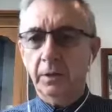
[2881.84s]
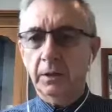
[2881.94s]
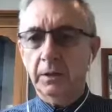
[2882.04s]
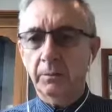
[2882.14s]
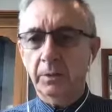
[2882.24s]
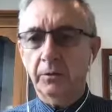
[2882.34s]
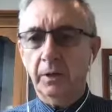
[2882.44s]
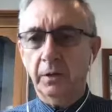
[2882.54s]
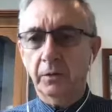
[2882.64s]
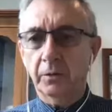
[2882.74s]
give me a
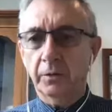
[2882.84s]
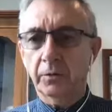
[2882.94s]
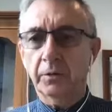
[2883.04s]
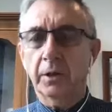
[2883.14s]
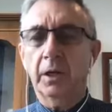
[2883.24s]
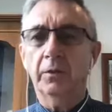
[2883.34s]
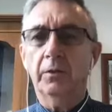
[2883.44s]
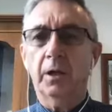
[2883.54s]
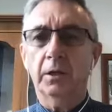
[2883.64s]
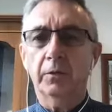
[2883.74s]
second because I've got the
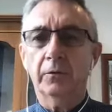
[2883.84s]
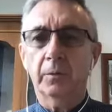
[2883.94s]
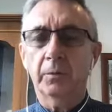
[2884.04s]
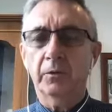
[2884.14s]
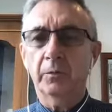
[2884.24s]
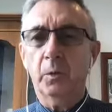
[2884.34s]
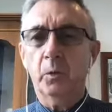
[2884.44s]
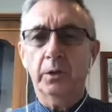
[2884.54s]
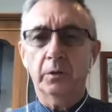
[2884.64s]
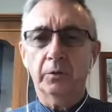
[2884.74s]
ATO link from this
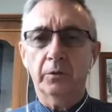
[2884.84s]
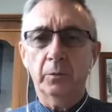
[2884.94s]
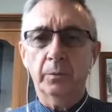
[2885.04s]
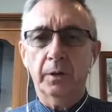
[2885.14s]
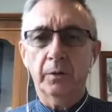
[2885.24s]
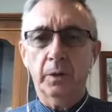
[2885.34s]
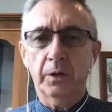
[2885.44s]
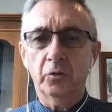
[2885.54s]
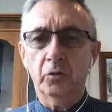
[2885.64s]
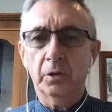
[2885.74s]
morning on
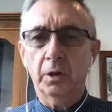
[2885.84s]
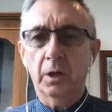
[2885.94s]
superannuation.